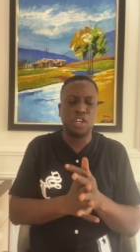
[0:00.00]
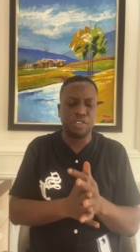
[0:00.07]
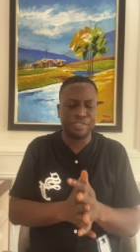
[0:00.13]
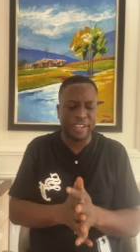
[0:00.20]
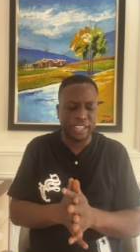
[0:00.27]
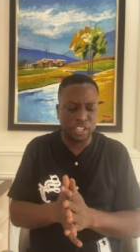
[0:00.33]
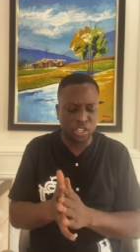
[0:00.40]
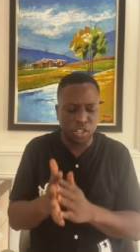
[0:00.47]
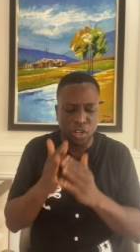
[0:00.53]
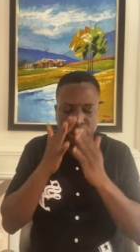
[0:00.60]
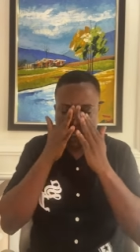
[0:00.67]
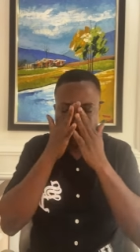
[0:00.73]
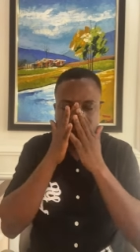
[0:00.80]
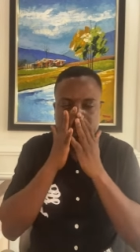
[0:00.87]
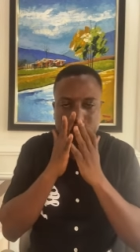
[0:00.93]
Oh, thank you,
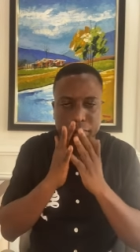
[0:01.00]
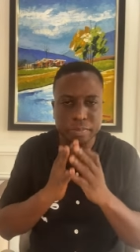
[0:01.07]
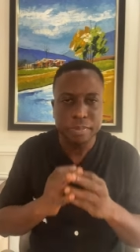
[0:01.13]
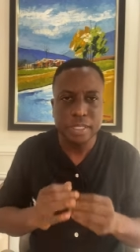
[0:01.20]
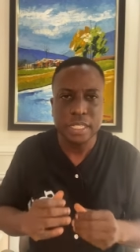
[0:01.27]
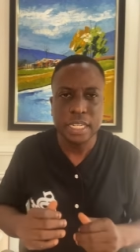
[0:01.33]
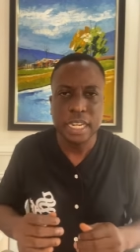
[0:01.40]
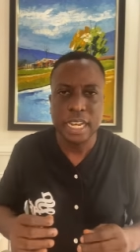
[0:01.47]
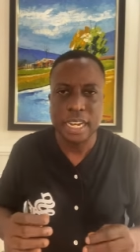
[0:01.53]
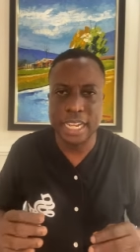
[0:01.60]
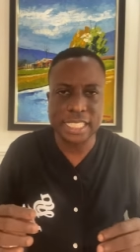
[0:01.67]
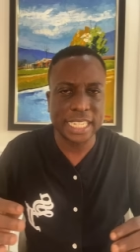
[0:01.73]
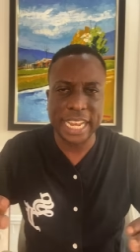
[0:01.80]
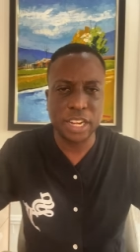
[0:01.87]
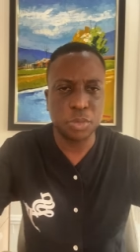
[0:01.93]
Lord.
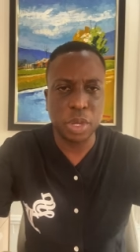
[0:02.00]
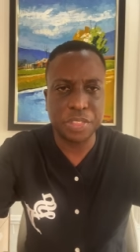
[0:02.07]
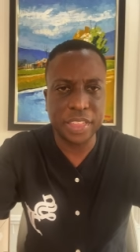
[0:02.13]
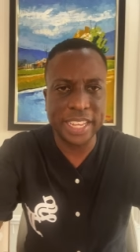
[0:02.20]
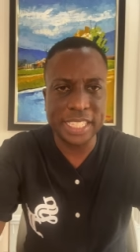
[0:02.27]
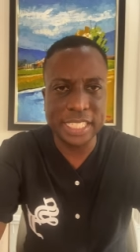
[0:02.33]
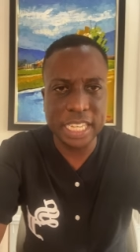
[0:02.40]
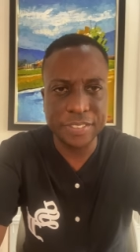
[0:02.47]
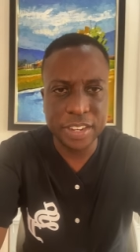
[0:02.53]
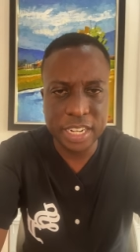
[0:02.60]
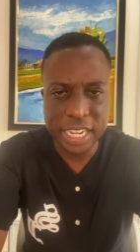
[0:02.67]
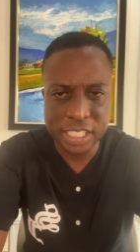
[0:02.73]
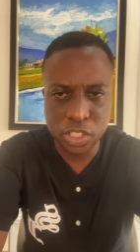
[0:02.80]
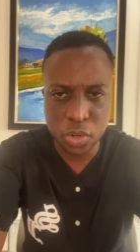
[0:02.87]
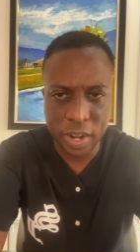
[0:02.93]
Let's end with
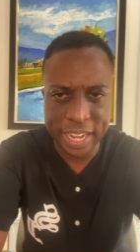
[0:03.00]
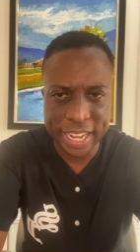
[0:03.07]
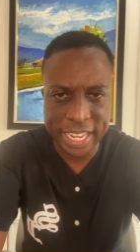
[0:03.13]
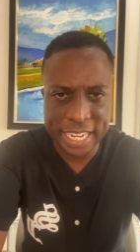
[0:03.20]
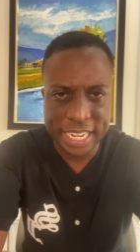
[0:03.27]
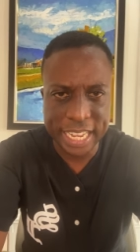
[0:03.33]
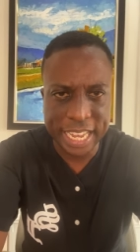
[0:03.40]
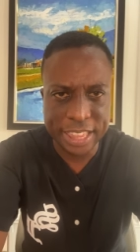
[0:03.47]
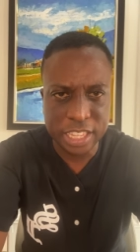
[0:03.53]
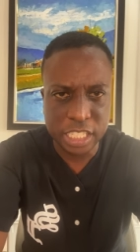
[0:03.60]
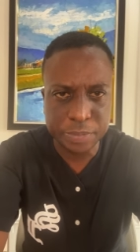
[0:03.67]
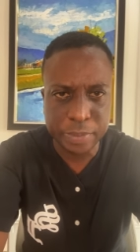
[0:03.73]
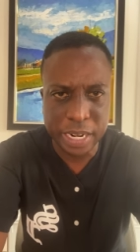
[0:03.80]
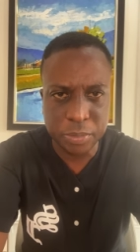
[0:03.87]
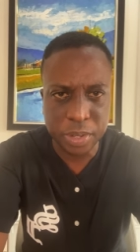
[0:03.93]
thanksgiving. Let's go ahead and end
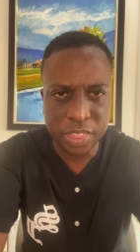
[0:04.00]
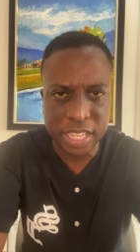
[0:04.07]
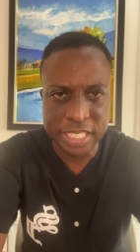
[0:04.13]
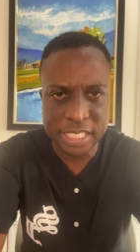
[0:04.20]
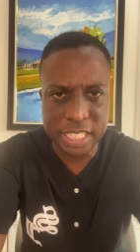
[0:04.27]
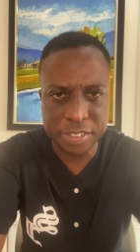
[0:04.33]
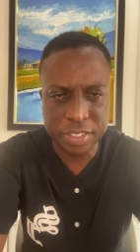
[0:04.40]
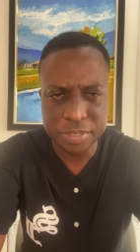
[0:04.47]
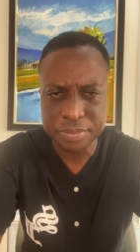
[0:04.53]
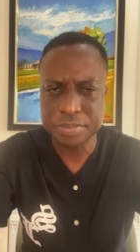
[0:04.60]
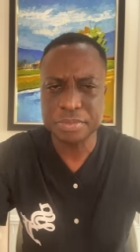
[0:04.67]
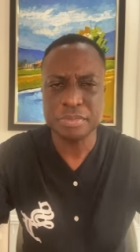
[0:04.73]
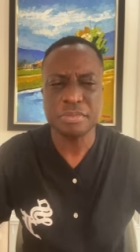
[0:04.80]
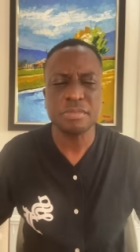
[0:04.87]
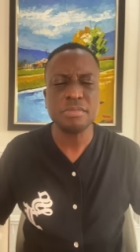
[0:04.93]
this prayer with thanksgiving.
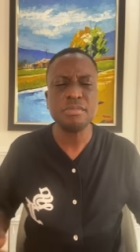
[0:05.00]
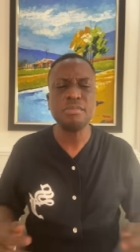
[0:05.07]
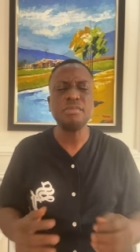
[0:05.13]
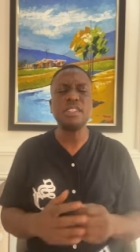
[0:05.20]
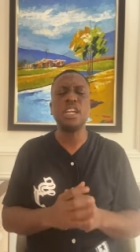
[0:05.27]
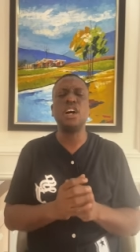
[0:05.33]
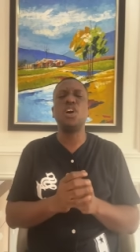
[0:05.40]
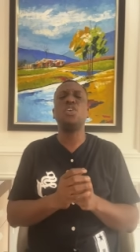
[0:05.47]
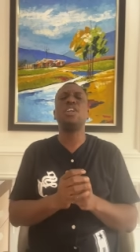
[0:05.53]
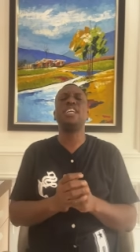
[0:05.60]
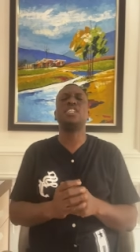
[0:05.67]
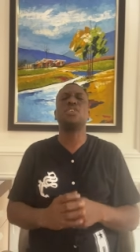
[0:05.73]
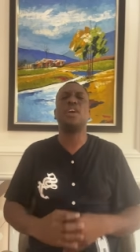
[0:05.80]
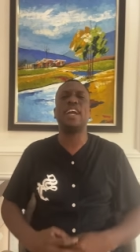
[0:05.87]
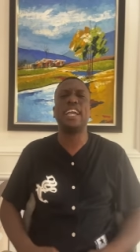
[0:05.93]
Oh,
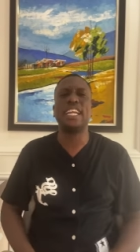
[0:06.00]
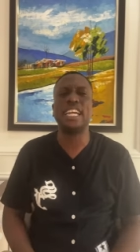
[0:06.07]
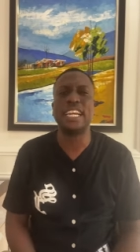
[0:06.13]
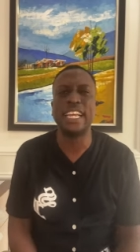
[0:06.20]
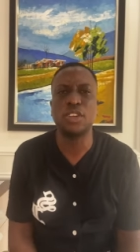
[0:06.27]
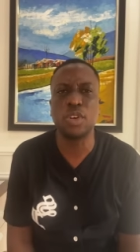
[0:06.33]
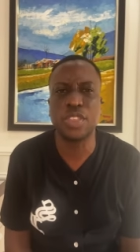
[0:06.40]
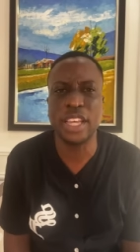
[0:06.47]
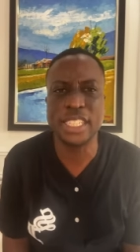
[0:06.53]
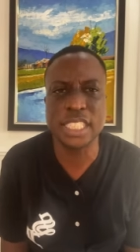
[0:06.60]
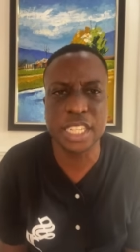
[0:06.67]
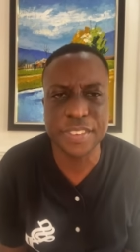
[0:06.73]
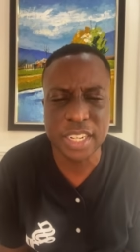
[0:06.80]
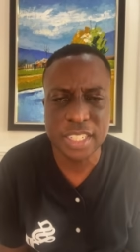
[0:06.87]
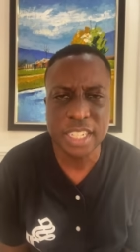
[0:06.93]
let's go ahead and end with
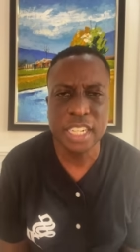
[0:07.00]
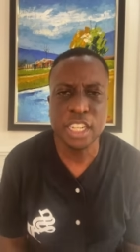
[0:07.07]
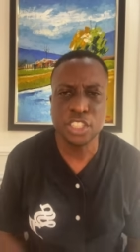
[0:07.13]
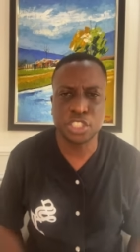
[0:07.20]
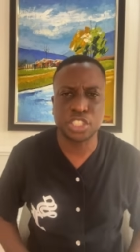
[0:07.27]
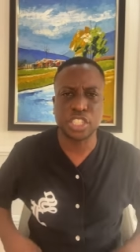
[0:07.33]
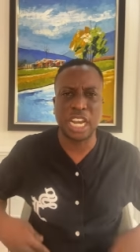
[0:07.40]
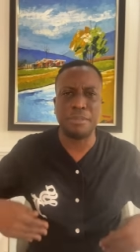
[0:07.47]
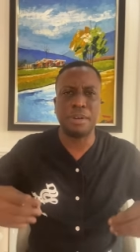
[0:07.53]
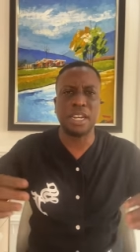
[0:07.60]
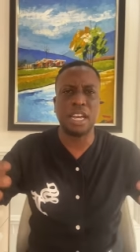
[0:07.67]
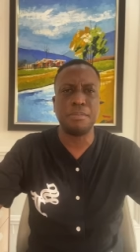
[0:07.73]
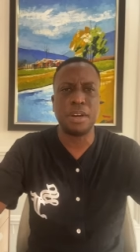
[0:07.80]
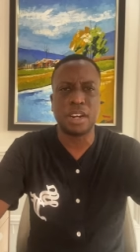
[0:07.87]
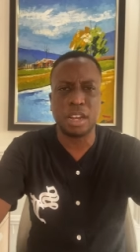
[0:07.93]
Thanksgiving. Let's
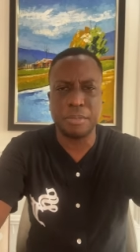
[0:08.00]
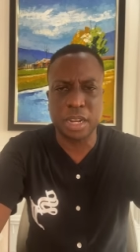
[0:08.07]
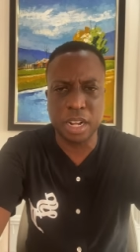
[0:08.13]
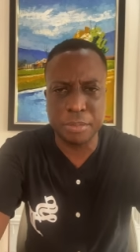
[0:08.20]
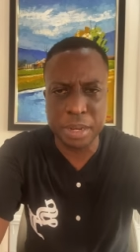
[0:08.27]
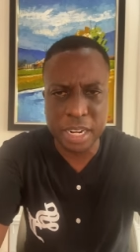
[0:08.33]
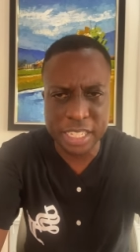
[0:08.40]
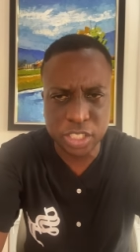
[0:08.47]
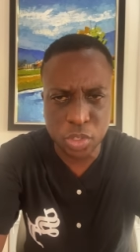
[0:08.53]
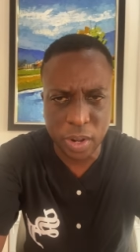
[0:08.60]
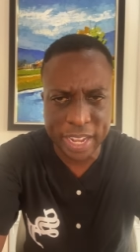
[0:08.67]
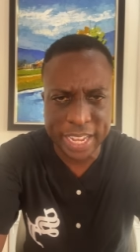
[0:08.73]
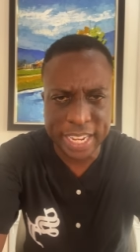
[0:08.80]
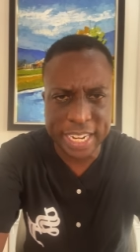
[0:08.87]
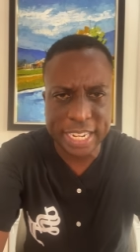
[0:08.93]

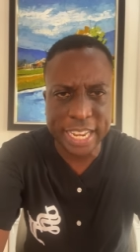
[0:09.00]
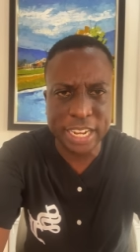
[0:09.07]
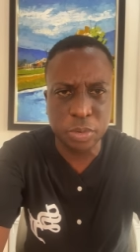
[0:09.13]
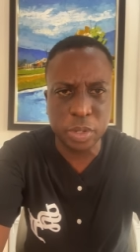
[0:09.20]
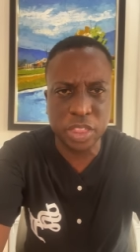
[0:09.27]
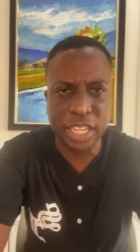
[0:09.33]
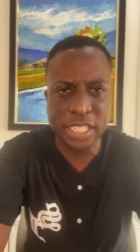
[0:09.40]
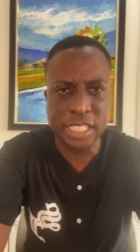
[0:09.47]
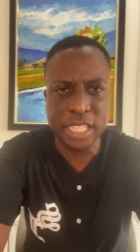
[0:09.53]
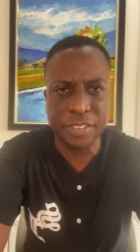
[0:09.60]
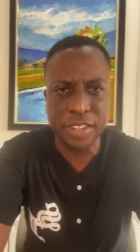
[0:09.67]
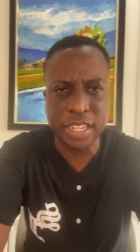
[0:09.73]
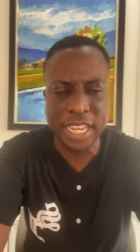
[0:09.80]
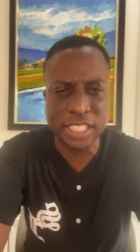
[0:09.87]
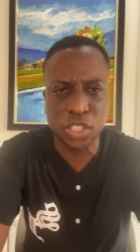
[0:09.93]
go ahead and end with
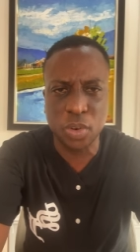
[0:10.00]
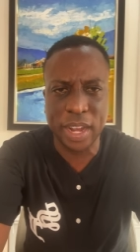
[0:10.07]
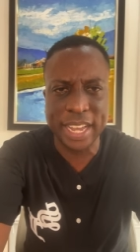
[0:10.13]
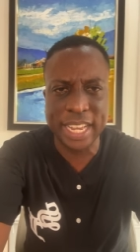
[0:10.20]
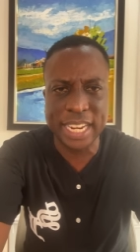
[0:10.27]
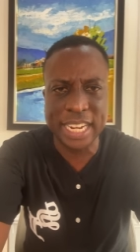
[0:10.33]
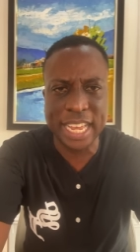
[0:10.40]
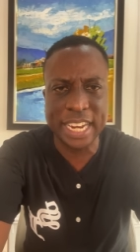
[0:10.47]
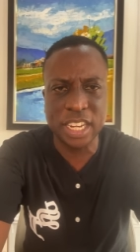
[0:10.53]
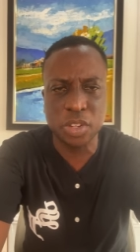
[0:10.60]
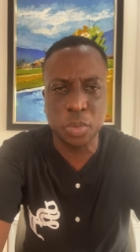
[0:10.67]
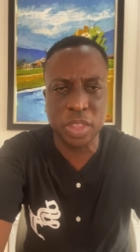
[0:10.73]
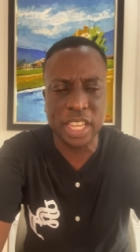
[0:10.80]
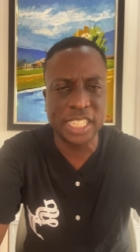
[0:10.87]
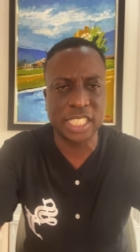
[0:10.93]
Thanksgiving. Let's go ahead and
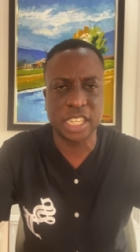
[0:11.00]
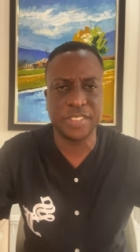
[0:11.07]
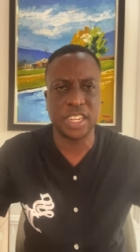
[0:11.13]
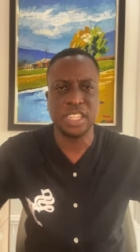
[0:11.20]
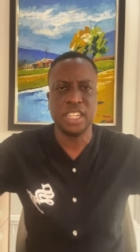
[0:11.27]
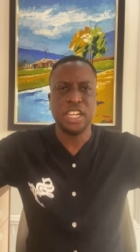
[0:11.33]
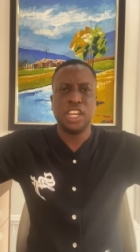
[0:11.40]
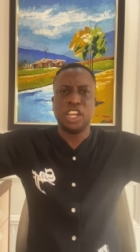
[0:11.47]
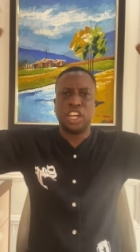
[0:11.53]
end it with Thanksgiving.